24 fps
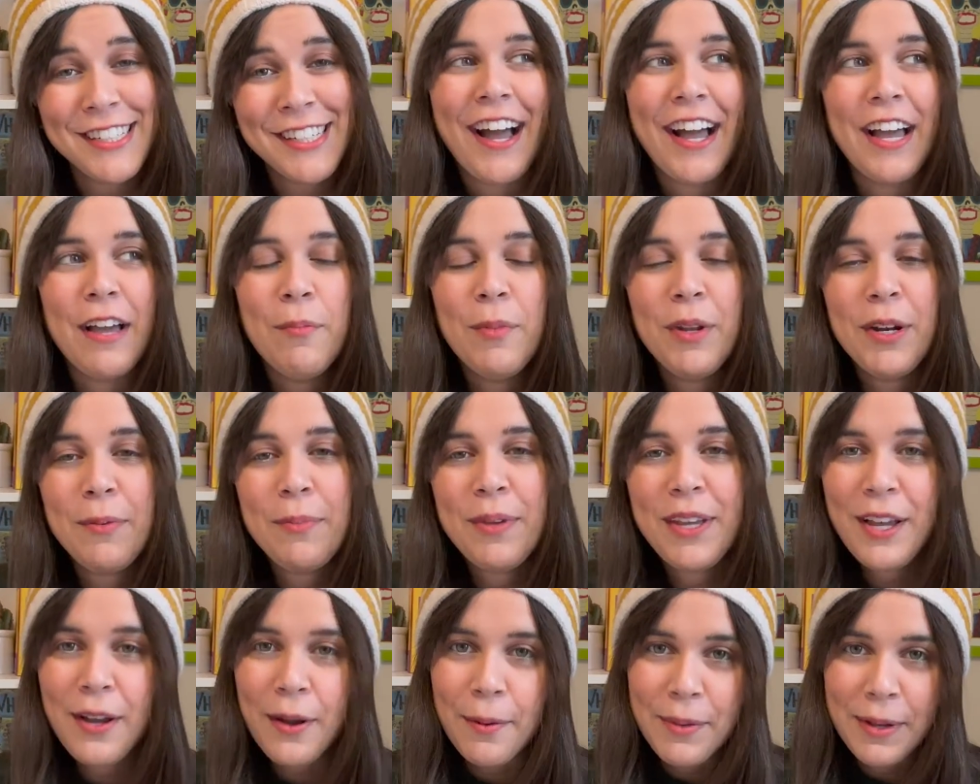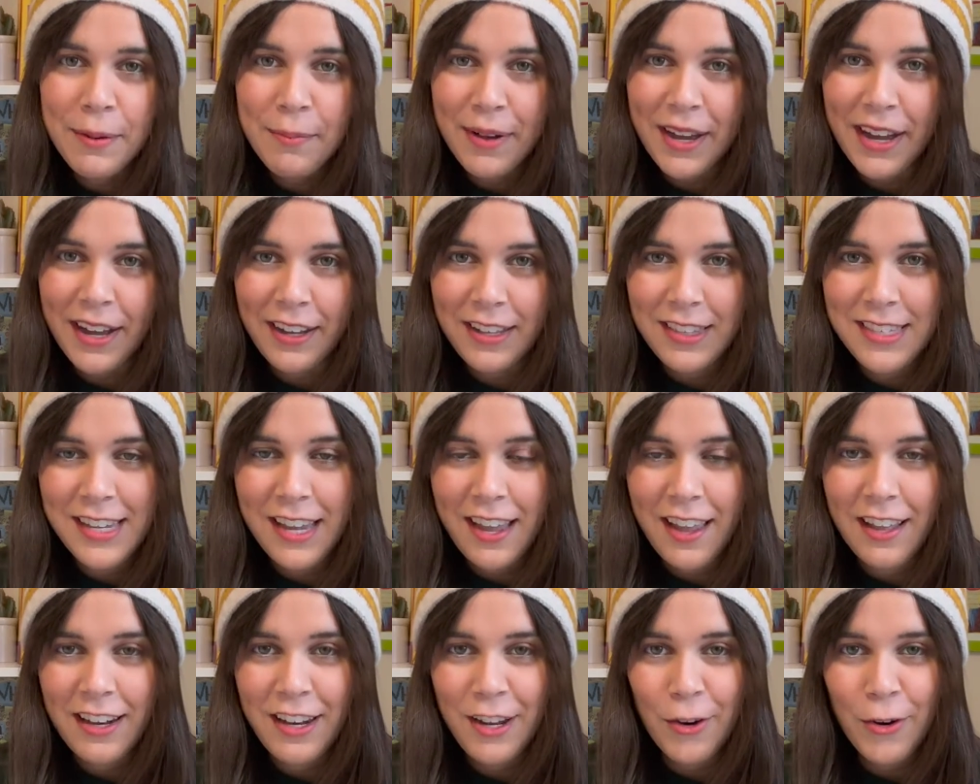I'm gonna be coming back to
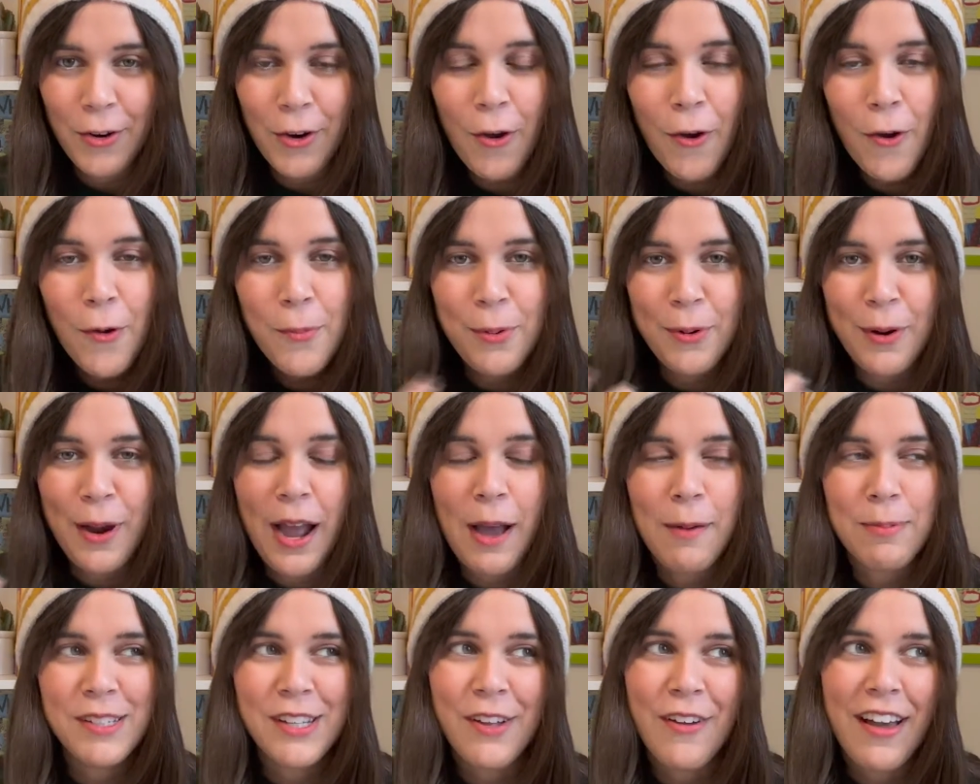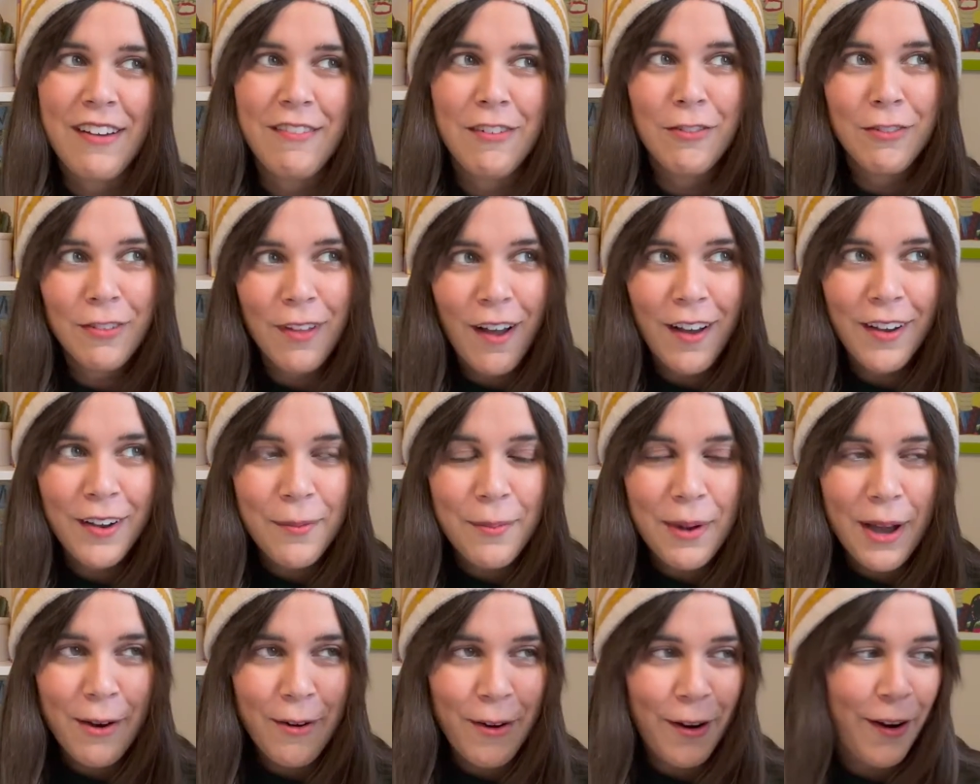Yani Ernaux. Perhaps I'll have a vlog
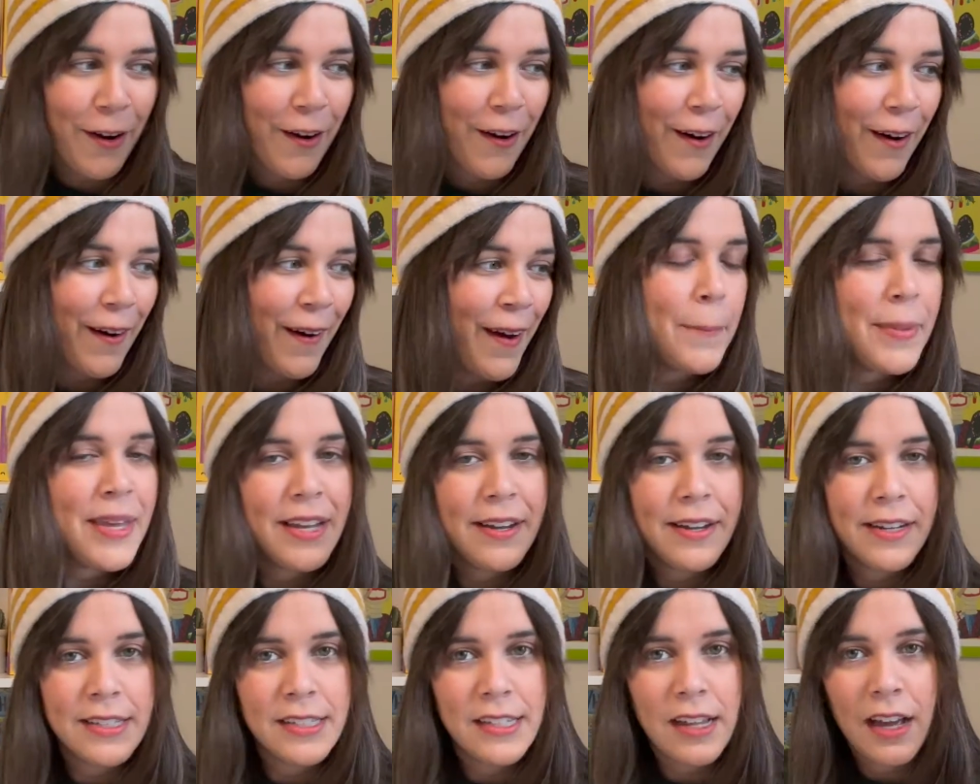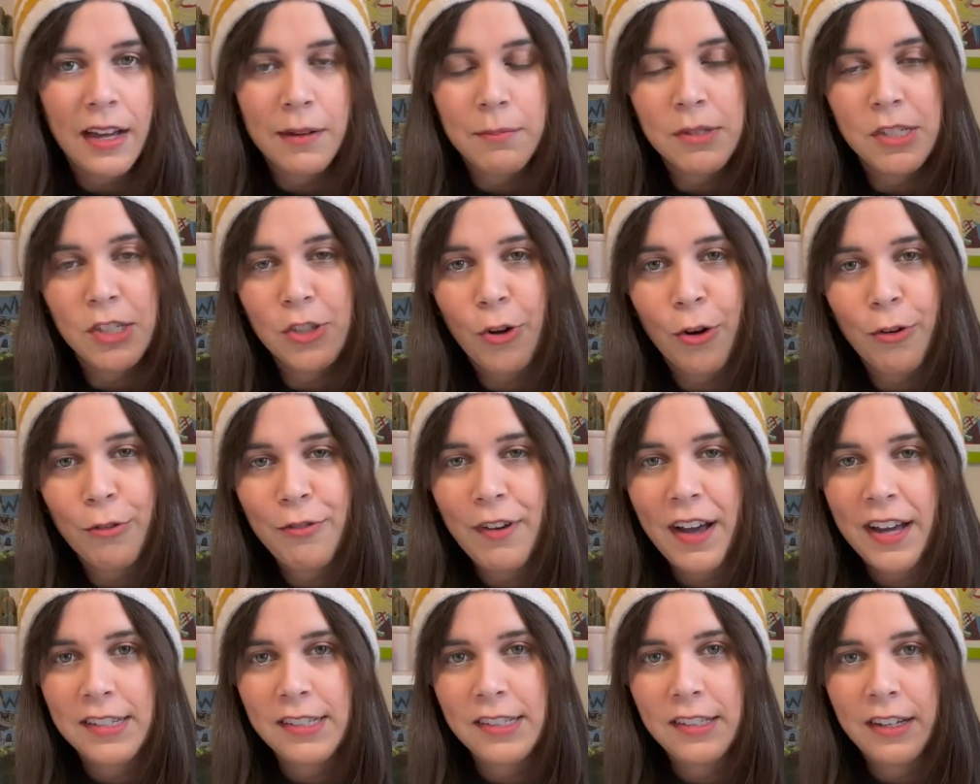about her because I'm so
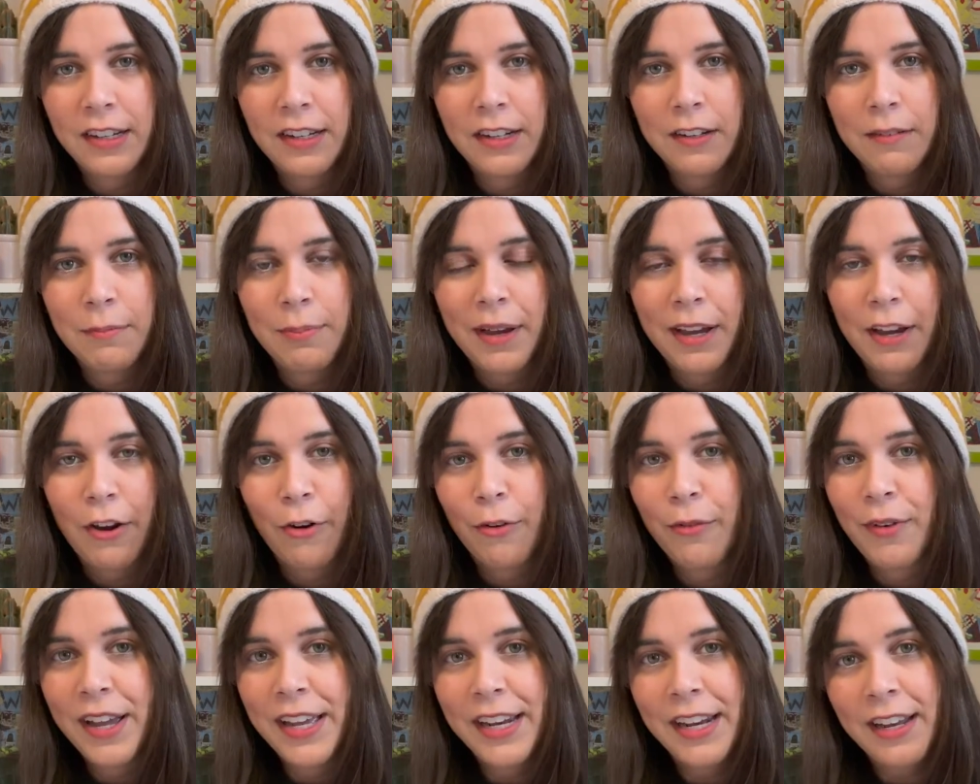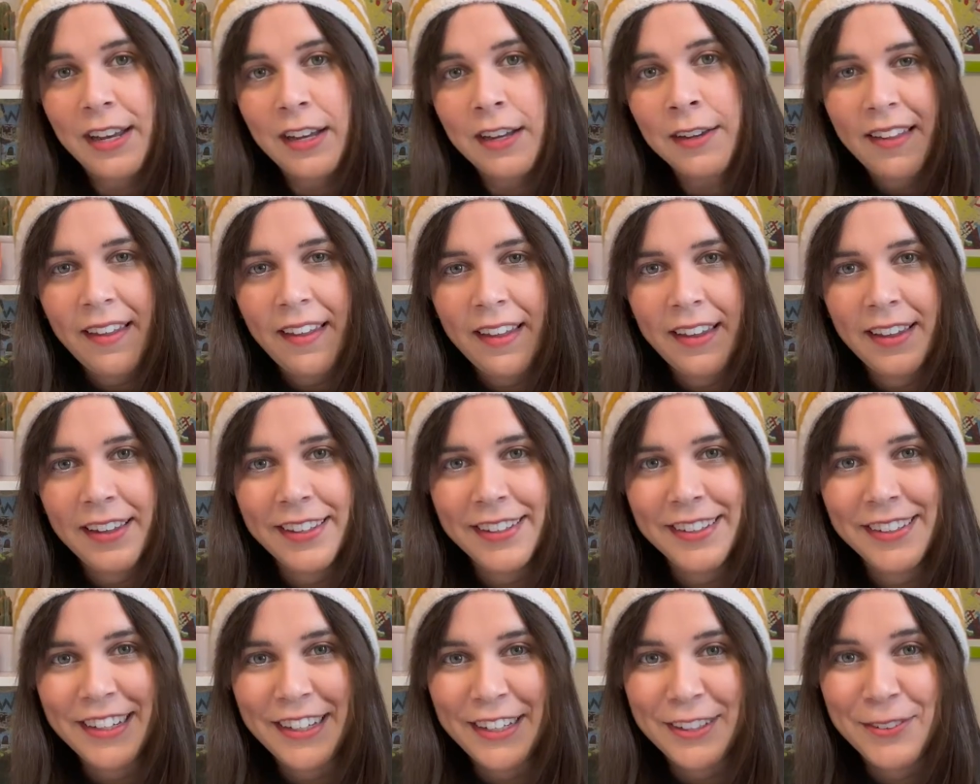fascinated by her writing,
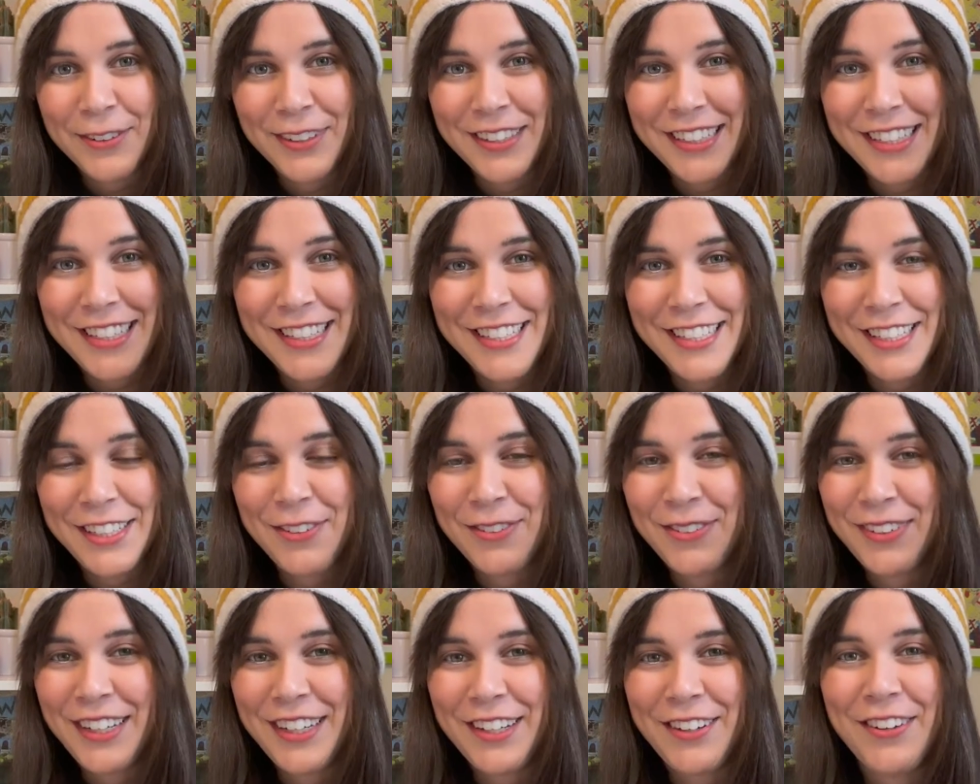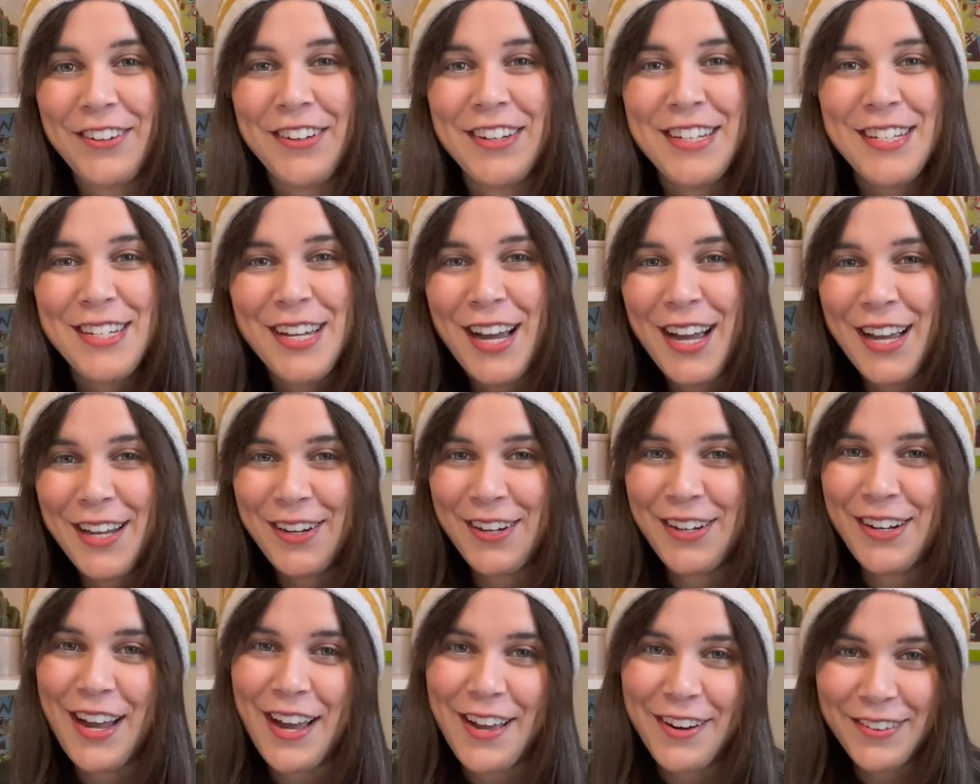and I want to continue reading her
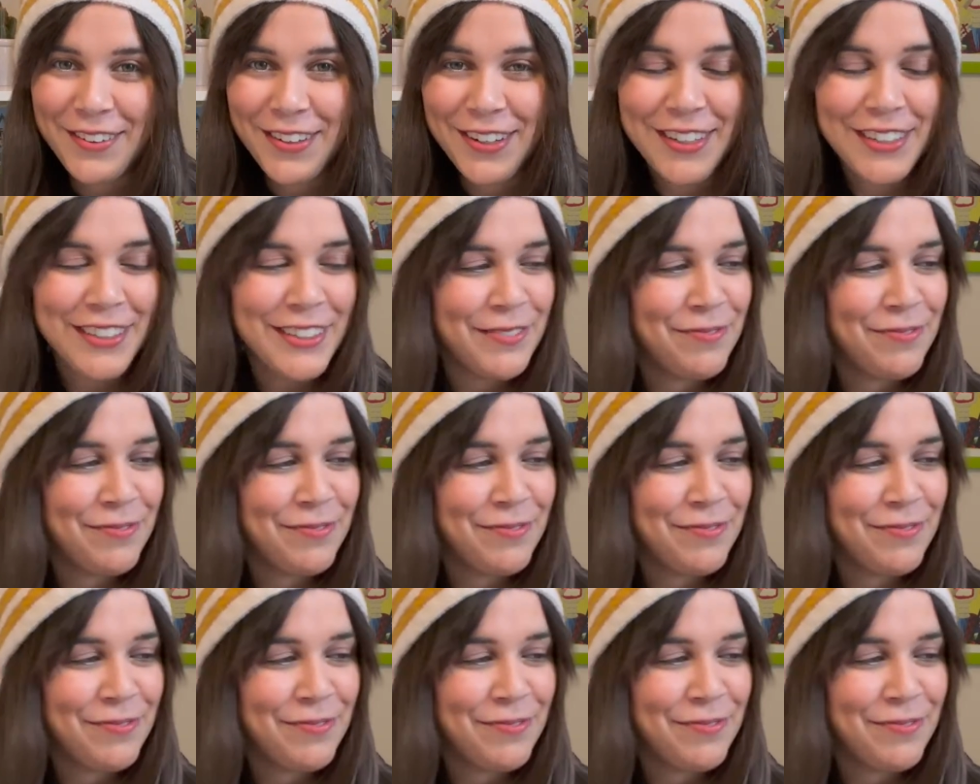entire catalog.